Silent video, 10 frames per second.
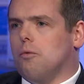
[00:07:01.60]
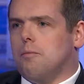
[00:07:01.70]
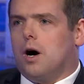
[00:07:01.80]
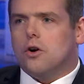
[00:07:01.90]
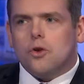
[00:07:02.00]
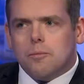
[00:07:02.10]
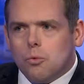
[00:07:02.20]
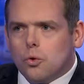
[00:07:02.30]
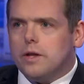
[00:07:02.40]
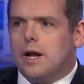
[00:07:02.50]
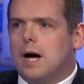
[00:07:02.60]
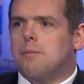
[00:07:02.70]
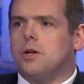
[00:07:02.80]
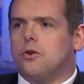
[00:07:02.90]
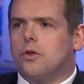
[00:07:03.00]
of March. So I'm more than
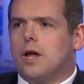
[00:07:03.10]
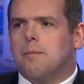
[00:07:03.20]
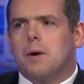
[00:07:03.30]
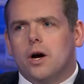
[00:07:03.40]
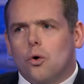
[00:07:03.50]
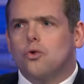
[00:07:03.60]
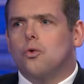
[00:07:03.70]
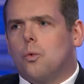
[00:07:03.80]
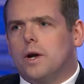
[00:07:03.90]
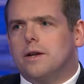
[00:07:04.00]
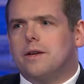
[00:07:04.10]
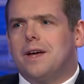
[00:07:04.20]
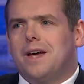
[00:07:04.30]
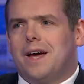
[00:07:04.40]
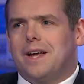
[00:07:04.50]
happy to do that, but I also want
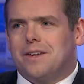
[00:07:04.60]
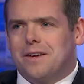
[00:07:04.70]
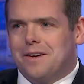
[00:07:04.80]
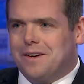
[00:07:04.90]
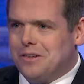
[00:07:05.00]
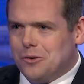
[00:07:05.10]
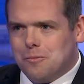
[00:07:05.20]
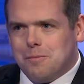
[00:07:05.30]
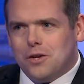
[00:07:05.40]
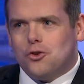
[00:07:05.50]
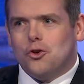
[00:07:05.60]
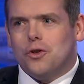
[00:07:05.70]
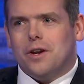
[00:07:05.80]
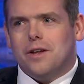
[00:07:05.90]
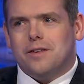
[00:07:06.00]
to make
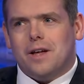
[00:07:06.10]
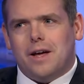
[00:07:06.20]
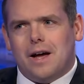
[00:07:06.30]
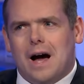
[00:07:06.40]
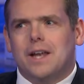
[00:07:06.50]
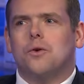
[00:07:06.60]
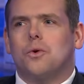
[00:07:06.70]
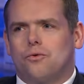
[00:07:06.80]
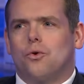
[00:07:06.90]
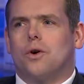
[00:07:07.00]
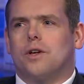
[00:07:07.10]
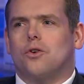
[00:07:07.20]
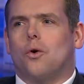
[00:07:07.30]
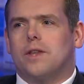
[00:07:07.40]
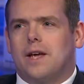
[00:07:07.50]
sure there is adequate
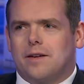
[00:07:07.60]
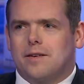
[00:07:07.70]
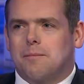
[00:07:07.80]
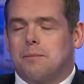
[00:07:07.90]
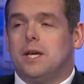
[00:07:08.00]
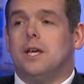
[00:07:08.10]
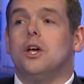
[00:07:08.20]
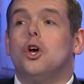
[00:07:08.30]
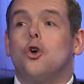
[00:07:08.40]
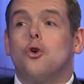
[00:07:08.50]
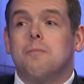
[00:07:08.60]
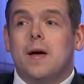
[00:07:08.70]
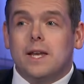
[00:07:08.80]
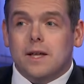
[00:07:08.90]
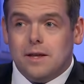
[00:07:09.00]
focus on the SNP, who
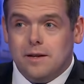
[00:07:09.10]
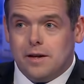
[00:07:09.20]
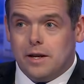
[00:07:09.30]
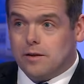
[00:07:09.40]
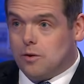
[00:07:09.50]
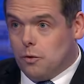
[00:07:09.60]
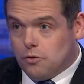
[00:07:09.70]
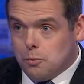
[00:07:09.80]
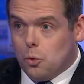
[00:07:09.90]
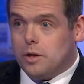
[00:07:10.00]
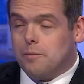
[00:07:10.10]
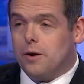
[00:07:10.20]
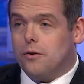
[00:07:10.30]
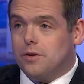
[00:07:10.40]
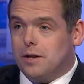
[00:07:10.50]
many of these areas that we've spoken
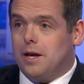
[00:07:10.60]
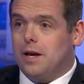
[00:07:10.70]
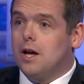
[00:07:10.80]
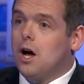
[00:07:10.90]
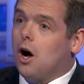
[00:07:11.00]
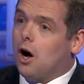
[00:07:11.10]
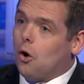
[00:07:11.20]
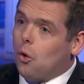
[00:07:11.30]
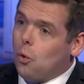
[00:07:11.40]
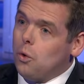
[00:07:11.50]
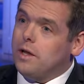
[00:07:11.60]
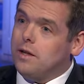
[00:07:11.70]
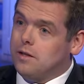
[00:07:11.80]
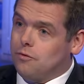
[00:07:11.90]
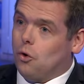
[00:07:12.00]
about today are
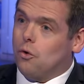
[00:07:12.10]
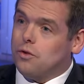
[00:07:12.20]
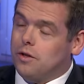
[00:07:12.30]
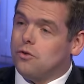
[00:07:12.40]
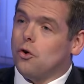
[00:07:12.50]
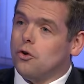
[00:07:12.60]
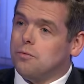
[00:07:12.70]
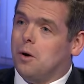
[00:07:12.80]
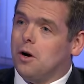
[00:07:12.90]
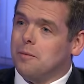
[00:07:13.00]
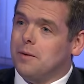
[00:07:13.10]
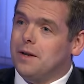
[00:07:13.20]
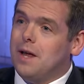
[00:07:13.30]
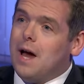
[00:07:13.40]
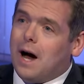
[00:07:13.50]
wholly devolved to the Scottish
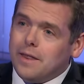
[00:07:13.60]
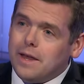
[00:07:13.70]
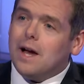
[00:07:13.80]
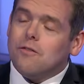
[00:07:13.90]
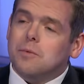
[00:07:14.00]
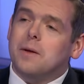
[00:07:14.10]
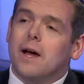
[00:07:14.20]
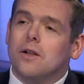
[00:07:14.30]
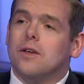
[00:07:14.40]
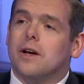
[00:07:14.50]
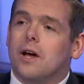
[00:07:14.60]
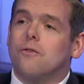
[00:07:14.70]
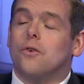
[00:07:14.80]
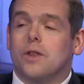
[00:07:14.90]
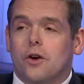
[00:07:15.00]
Parliament, and they have to be held to
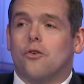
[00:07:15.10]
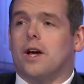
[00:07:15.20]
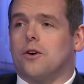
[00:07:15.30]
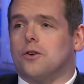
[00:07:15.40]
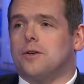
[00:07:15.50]
account for their record.